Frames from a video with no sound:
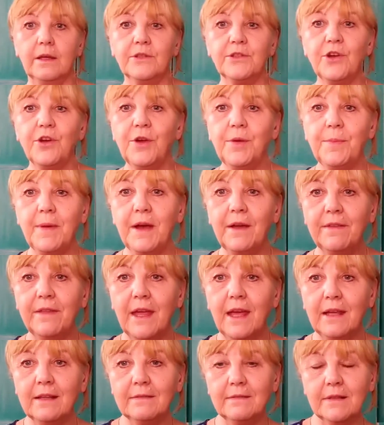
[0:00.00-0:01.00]
Sorry about
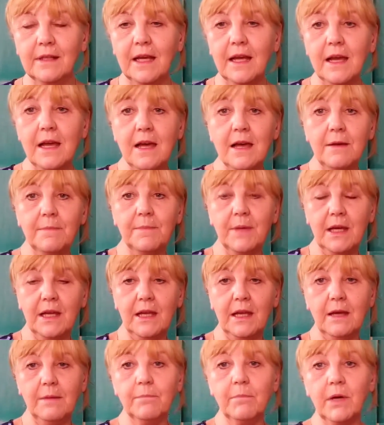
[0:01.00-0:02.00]
that. Um,
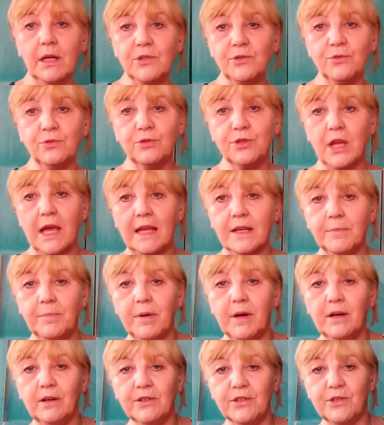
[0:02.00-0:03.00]
my daughter had a
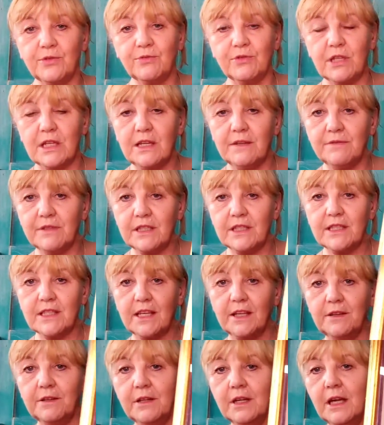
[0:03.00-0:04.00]
parcel delivered,
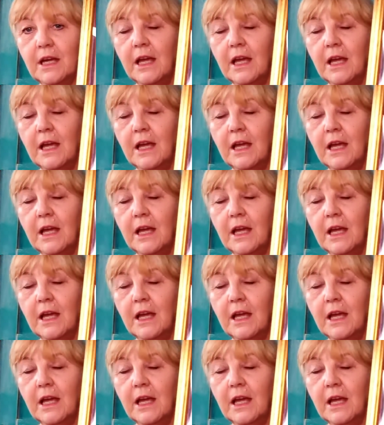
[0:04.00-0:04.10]
so